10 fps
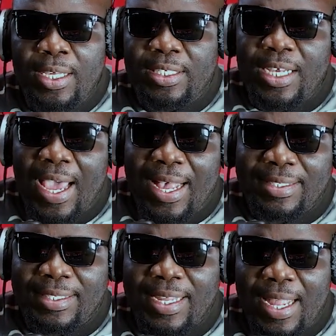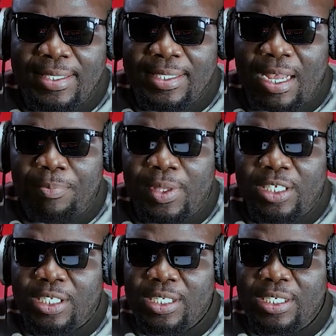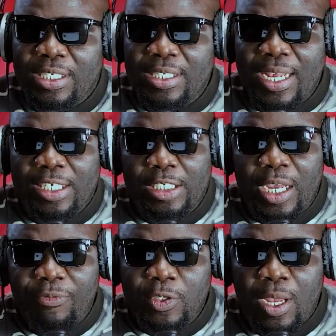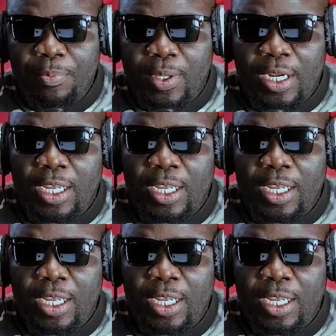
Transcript: She has done something, she's achieved something.